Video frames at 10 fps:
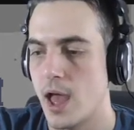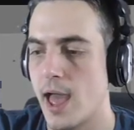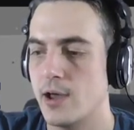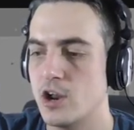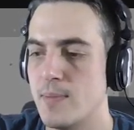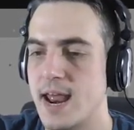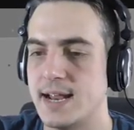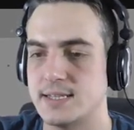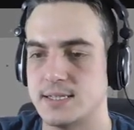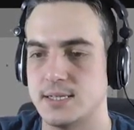Hang on a
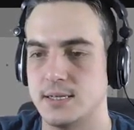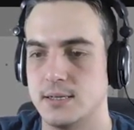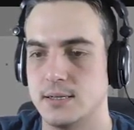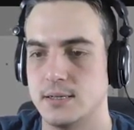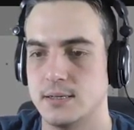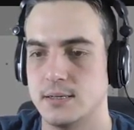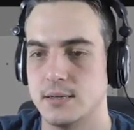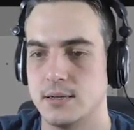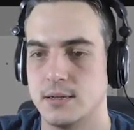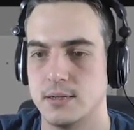minute!
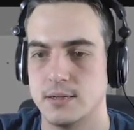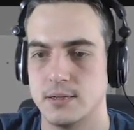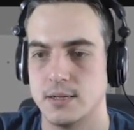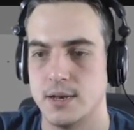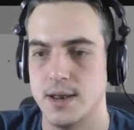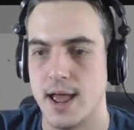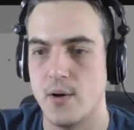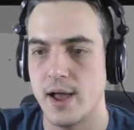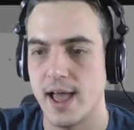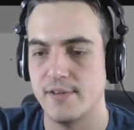
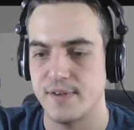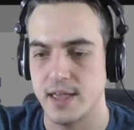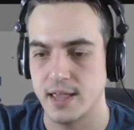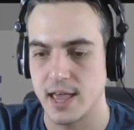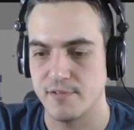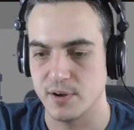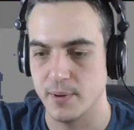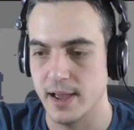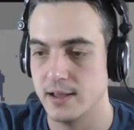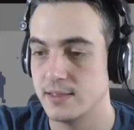Now I have ink
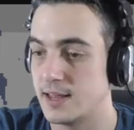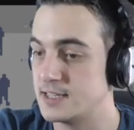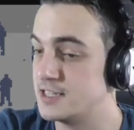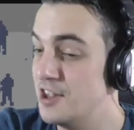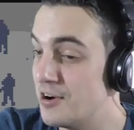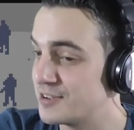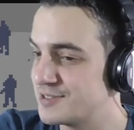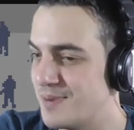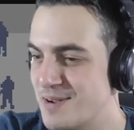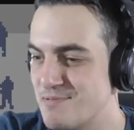everywhere. That is
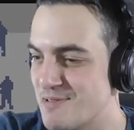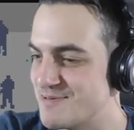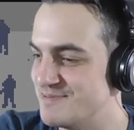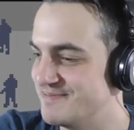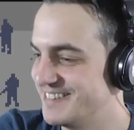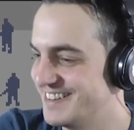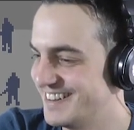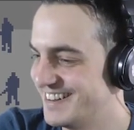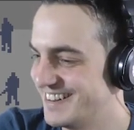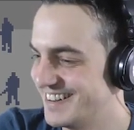not my problem.
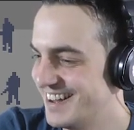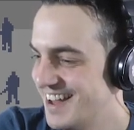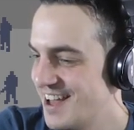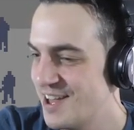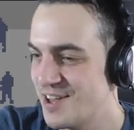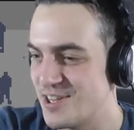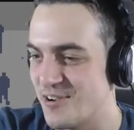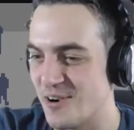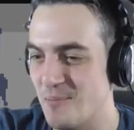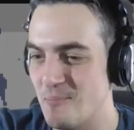
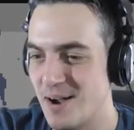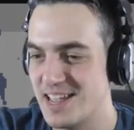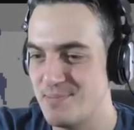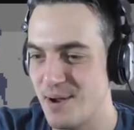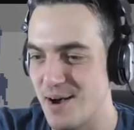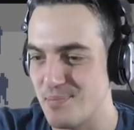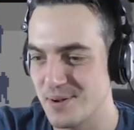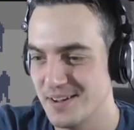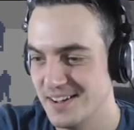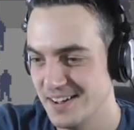You're a mucky pup.
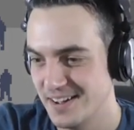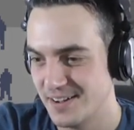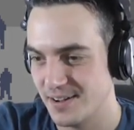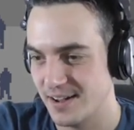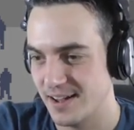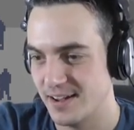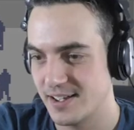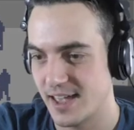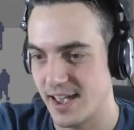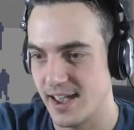
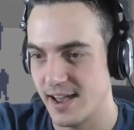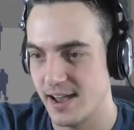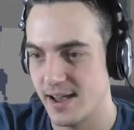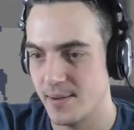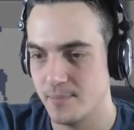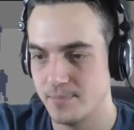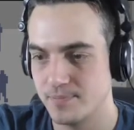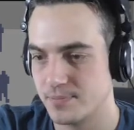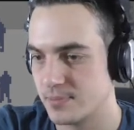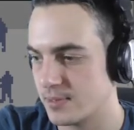Okay, um...
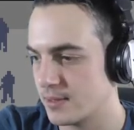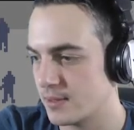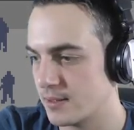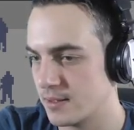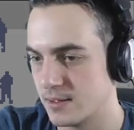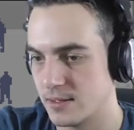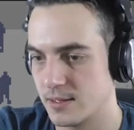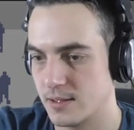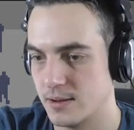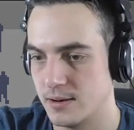
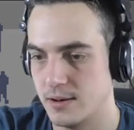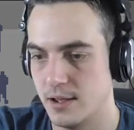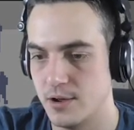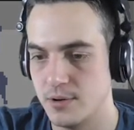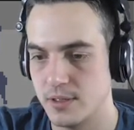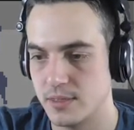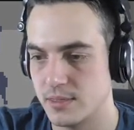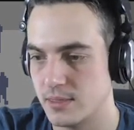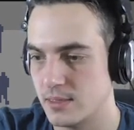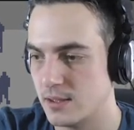No.
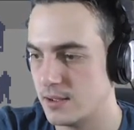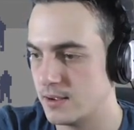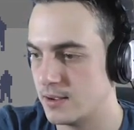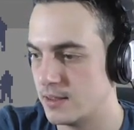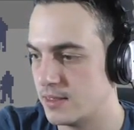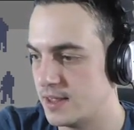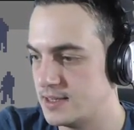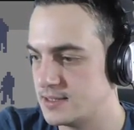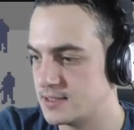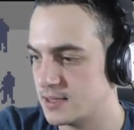
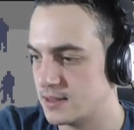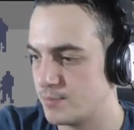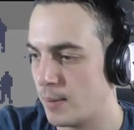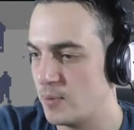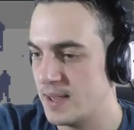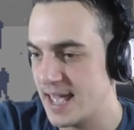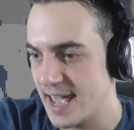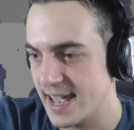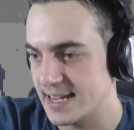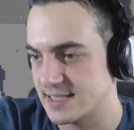These the problem
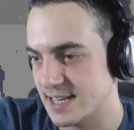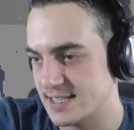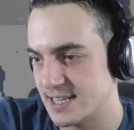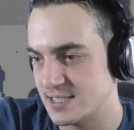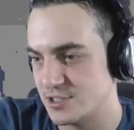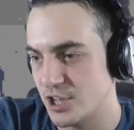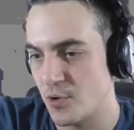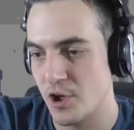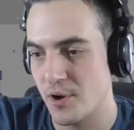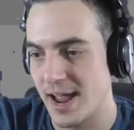here is that it says
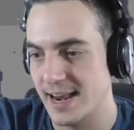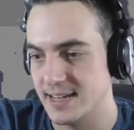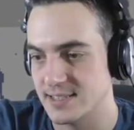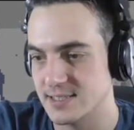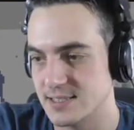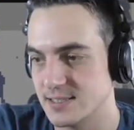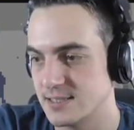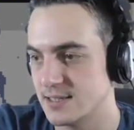no known alias.